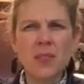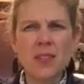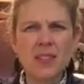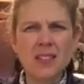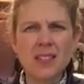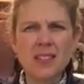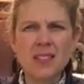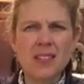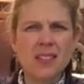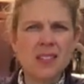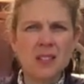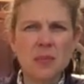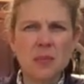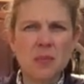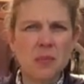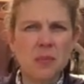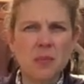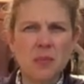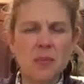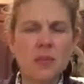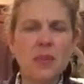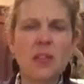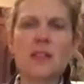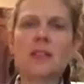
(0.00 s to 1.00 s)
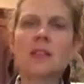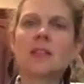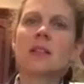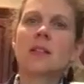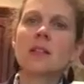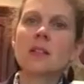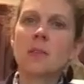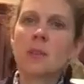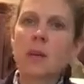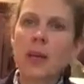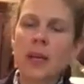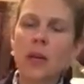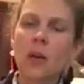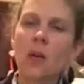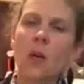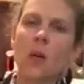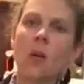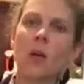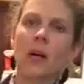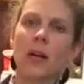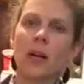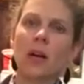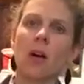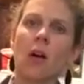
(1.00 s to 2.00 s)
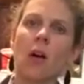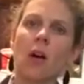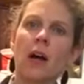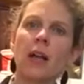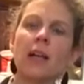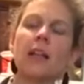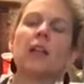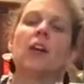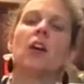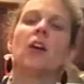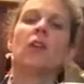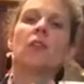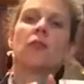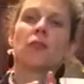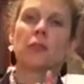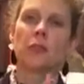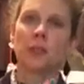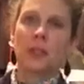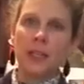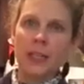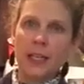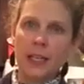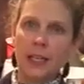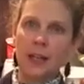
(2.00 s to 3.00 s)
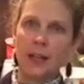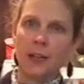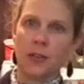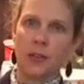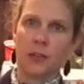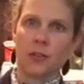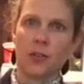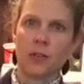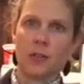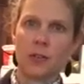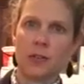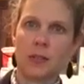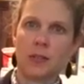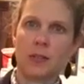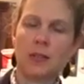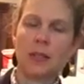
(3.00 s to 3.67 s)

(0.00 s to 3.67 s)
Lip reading: This has been going on for years.